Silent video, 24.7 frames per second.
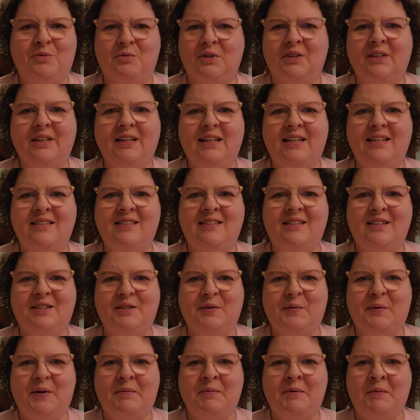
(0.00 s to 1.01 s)
really easy to
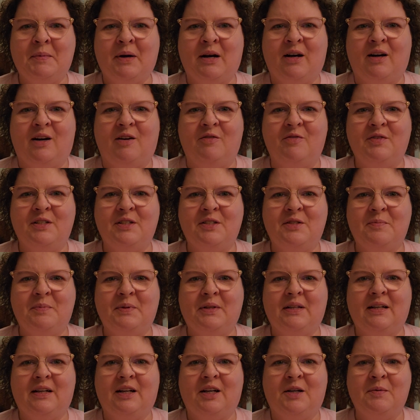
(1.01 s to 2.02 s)
do when I'm in my office,
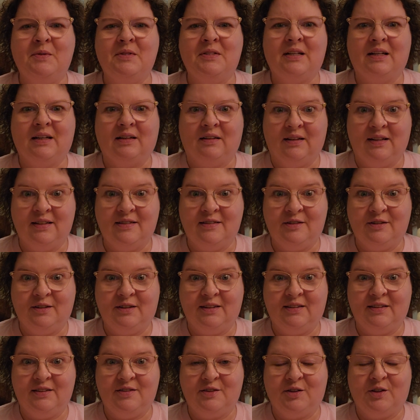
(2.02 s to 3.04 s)
but at home it's like, let's look
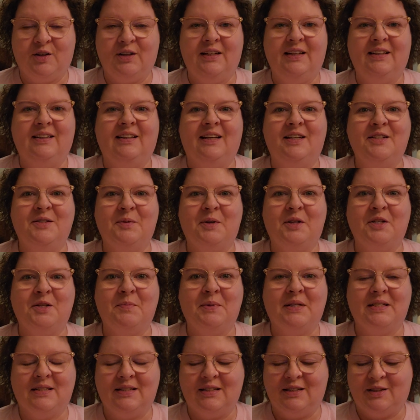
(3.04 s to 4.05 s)
at the screen, let's watch
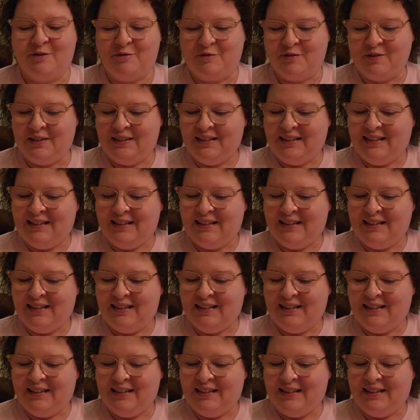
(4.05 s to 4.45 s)
myself.